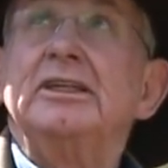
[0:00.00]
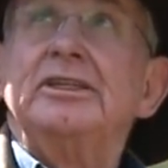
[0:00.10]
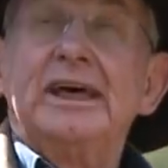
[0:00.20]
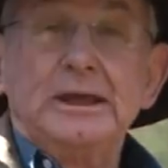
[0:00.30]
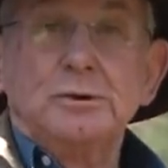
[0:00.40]

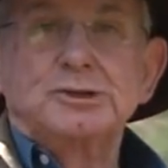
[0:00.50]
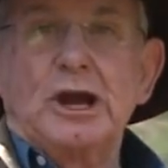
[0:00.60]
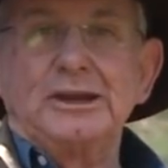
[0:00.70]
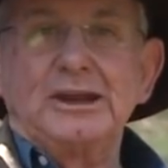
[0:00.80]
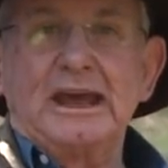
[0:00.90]
that he was
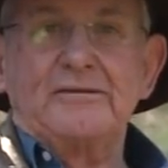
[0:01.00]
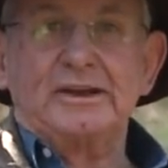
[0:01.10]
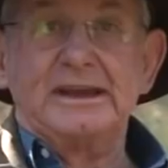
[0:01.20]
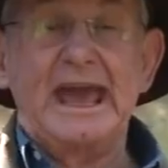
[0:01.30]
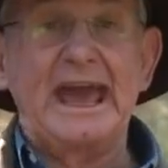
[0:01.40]
going to
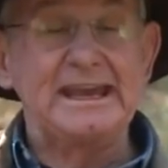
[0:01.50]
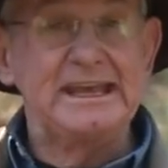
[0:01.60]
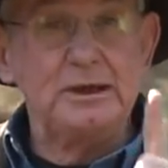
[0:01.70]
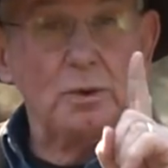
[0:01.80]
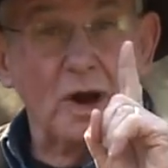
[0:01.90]
heaven and
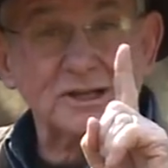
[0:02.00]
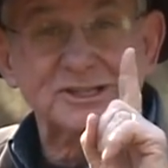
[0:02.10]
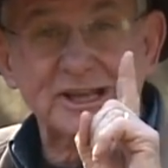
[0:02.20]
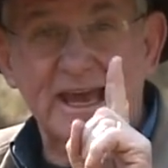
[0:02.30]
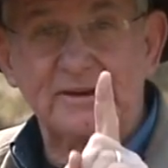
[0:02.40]
he was
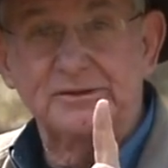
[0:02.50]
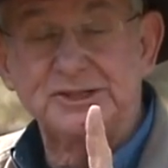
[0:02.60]
saved.